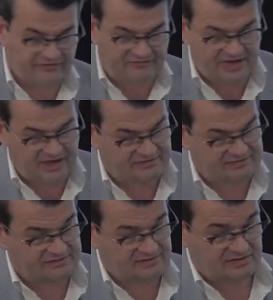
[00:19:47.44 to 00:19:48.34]
of
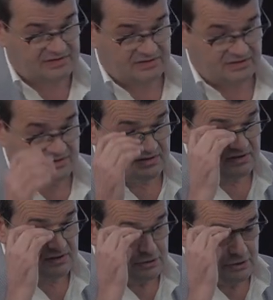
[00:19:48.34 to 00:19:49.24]
affairs.
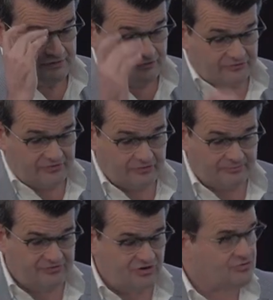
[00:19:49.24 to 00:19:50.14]
This was a
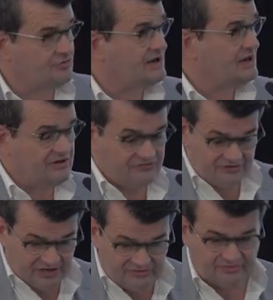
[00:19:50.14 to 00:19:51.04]
subsidiary
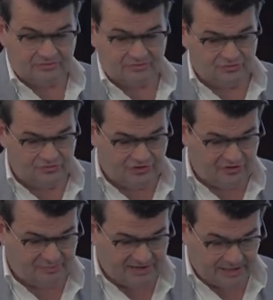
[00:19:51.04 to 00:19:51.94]
incidental duty
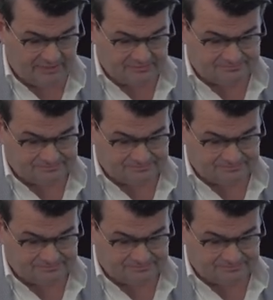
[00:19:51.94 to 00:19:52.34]
of Parliament.